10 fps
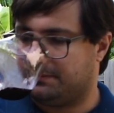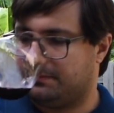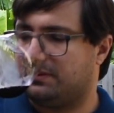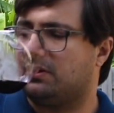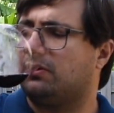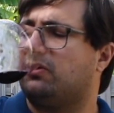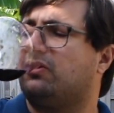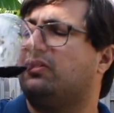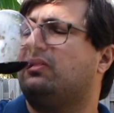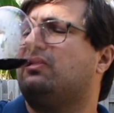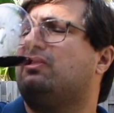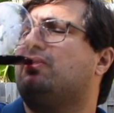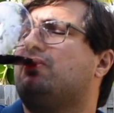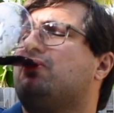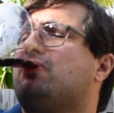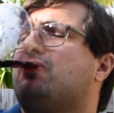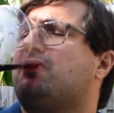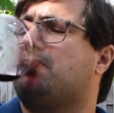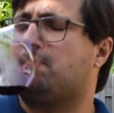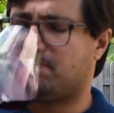
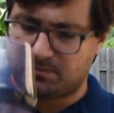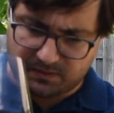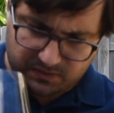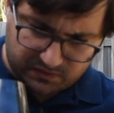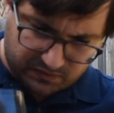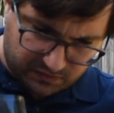(silence)